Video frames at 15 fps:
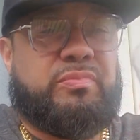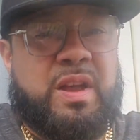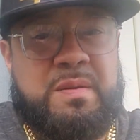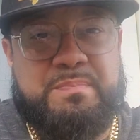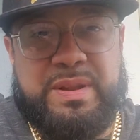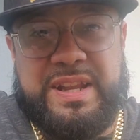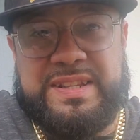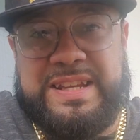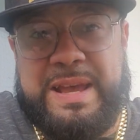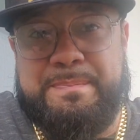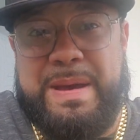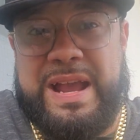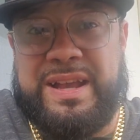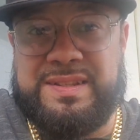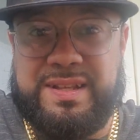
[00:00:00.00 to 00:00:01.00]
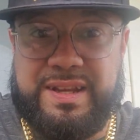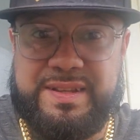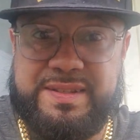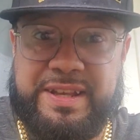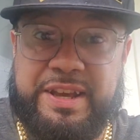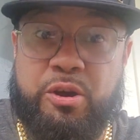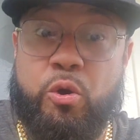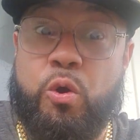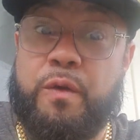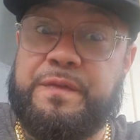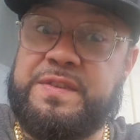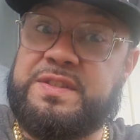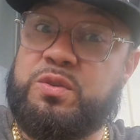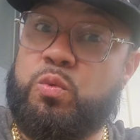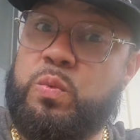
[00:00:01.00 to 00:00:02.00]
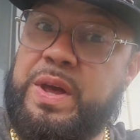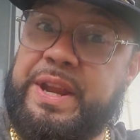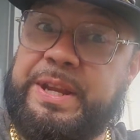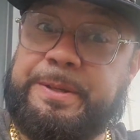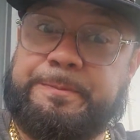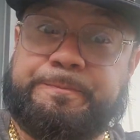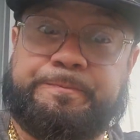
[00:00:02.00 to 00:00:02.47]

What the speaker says: But let's get back into this nigga Officer Witty.